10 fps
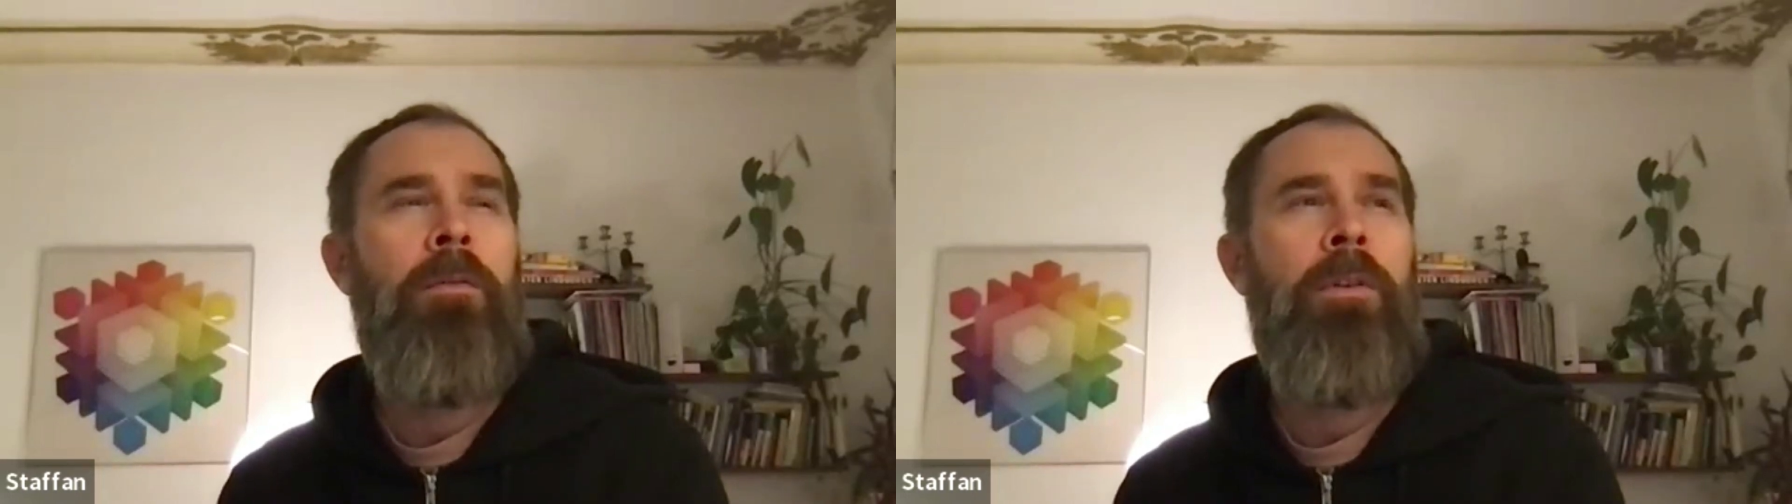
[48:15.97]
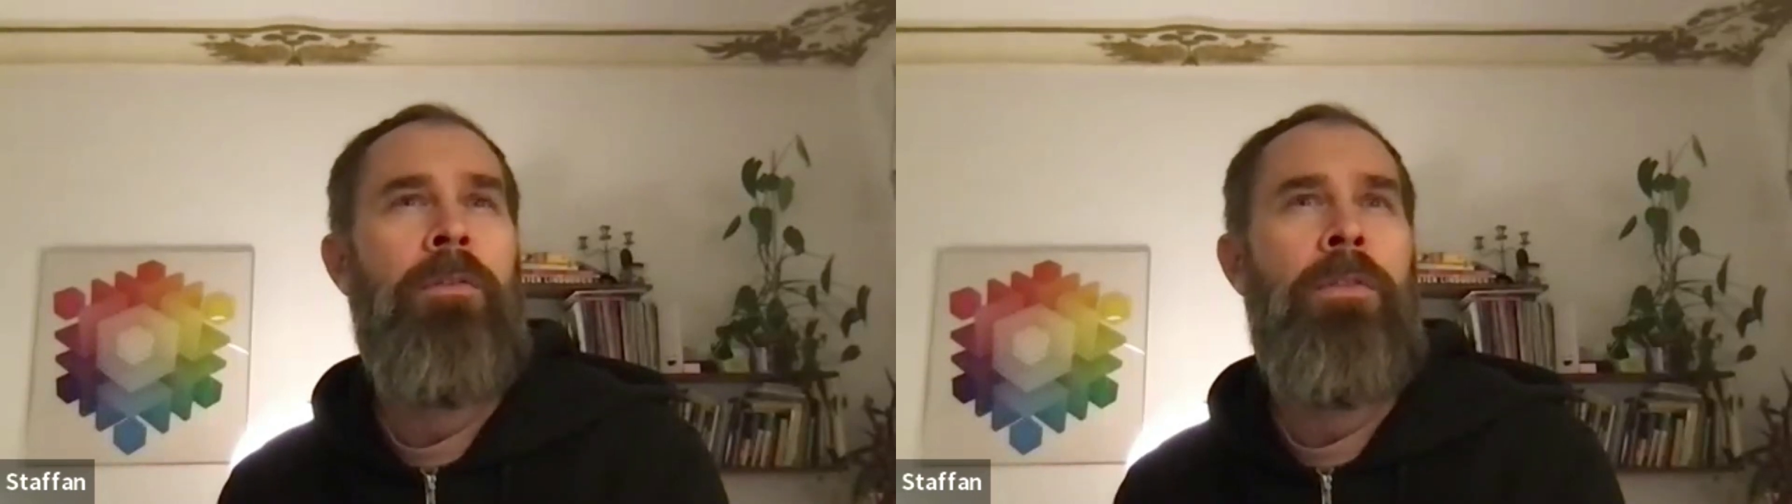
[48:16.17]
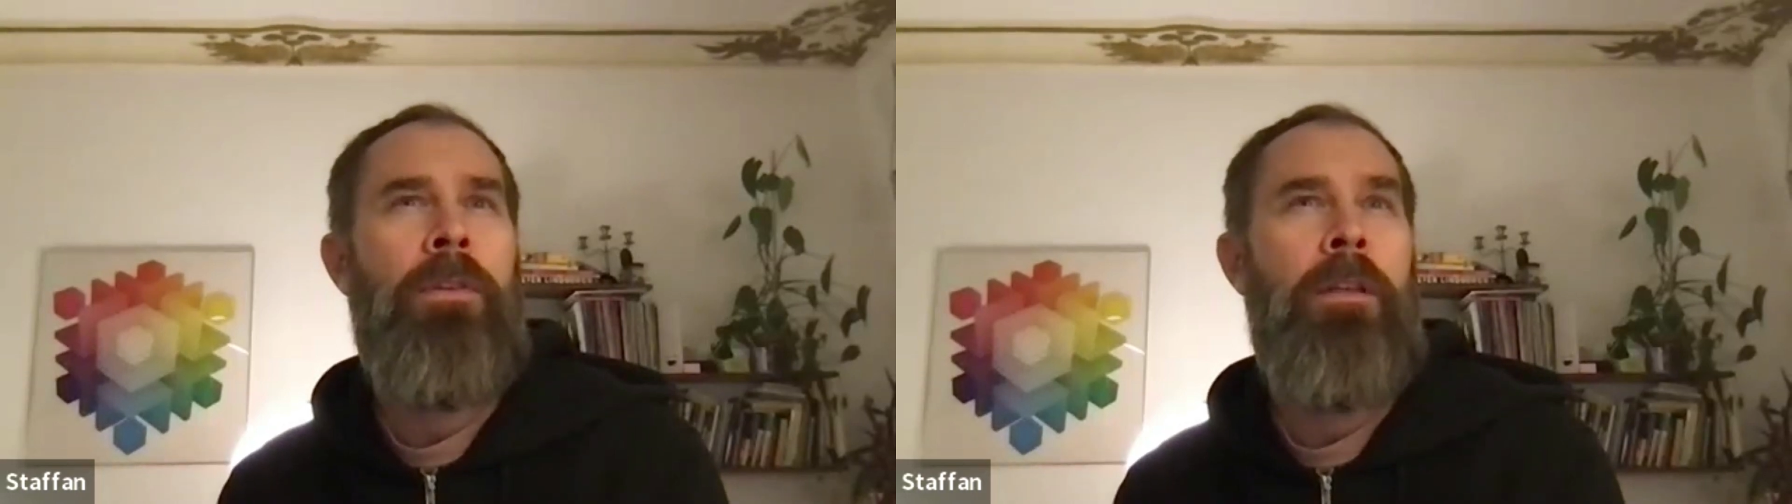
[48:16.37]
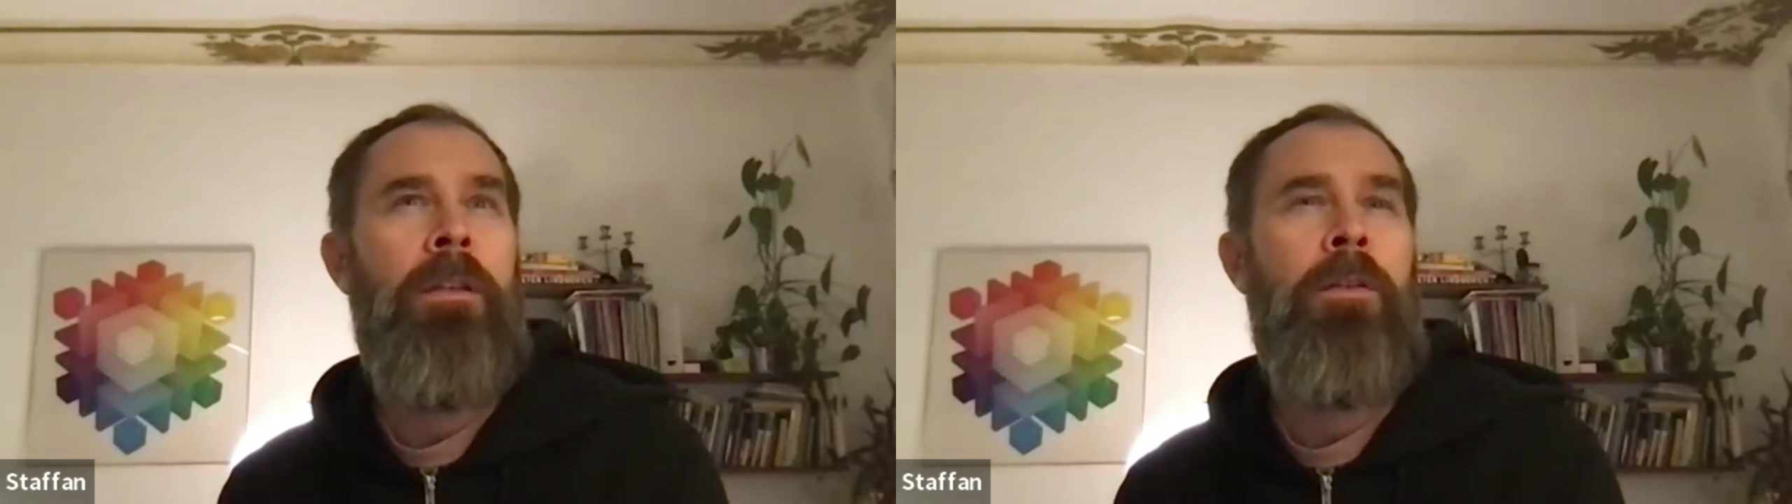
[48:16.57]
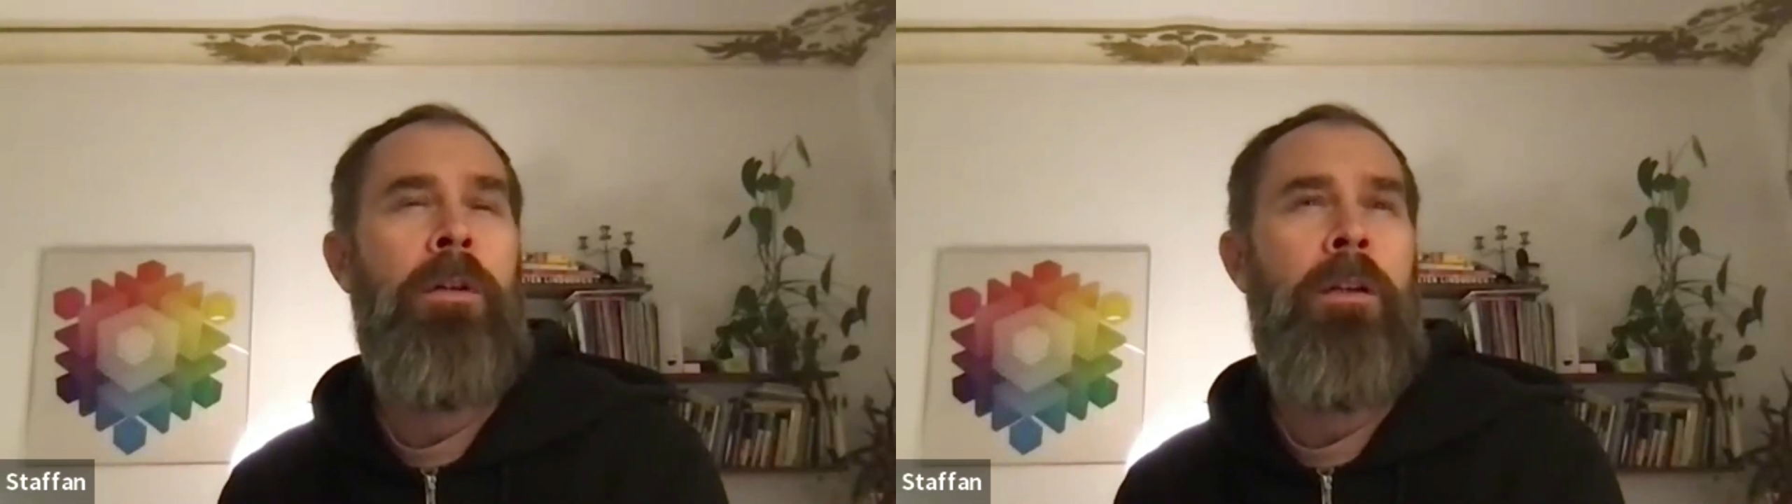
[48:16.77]
we've
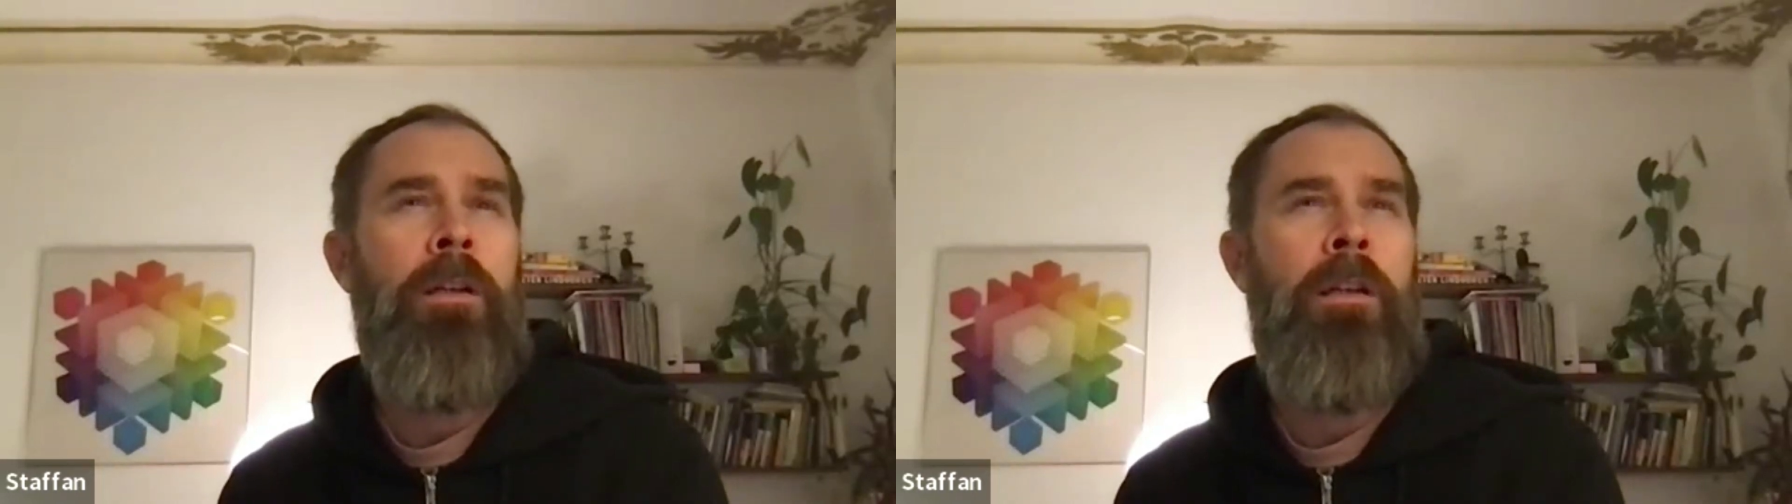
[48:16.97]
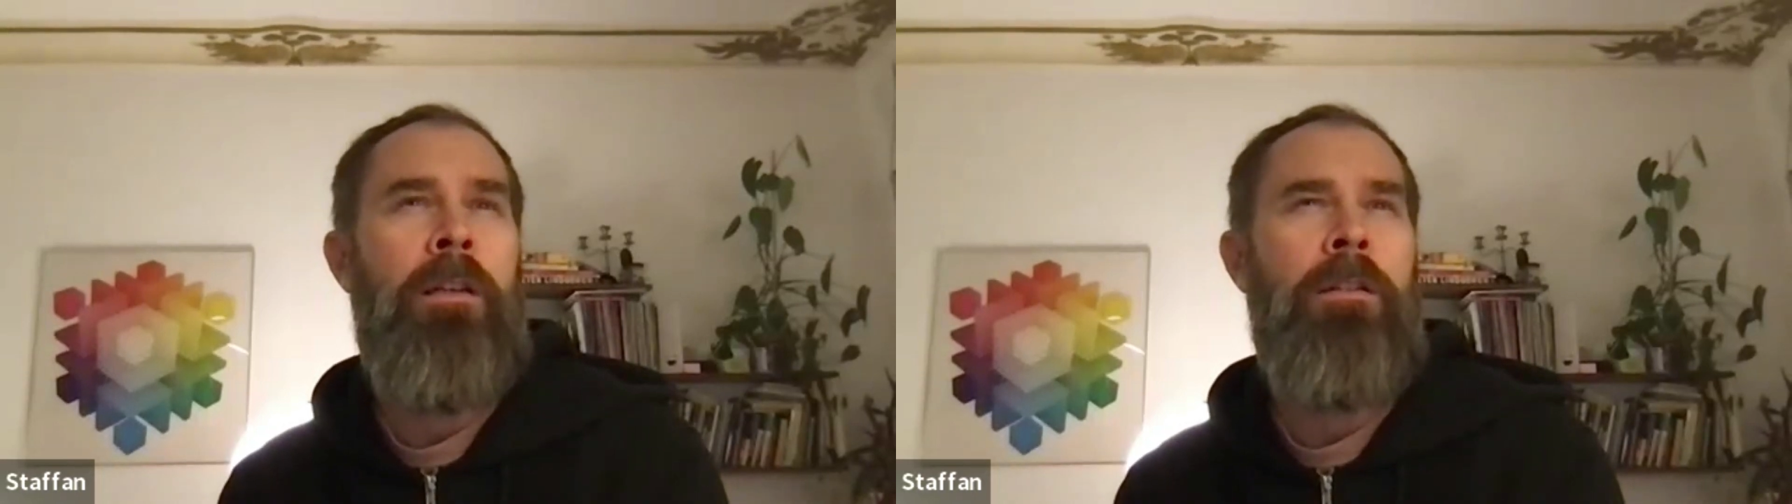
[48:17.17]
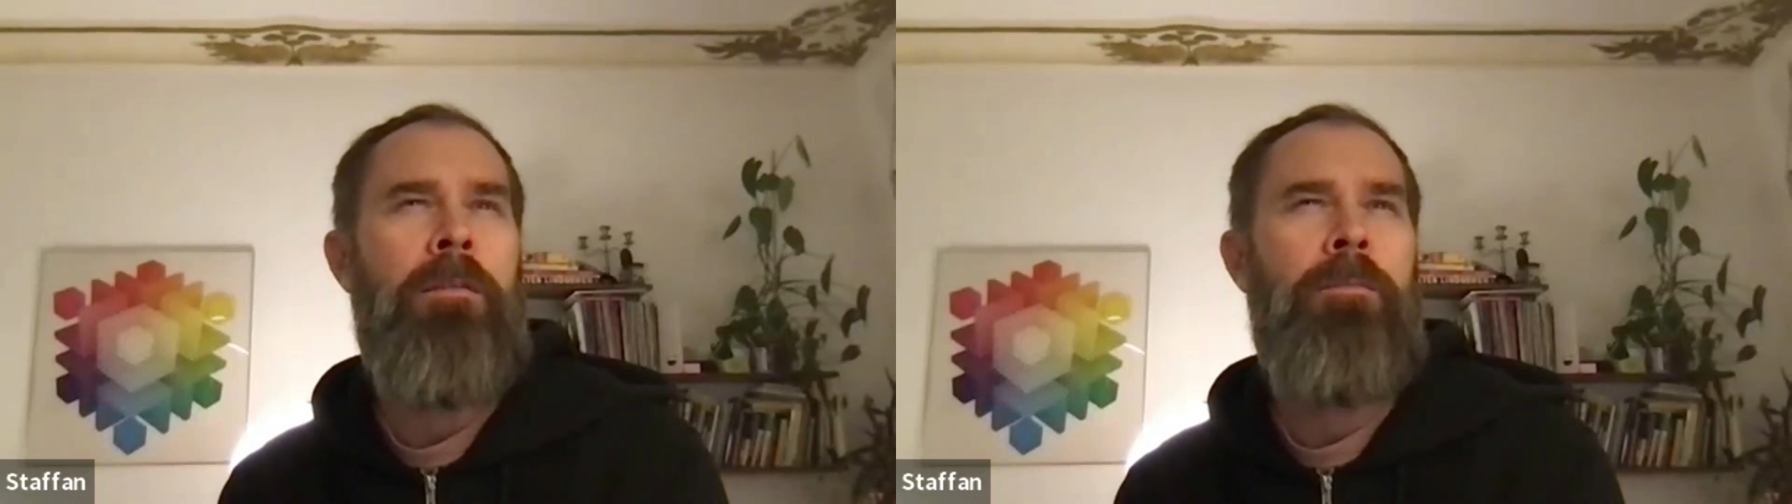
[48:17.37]
seen quite a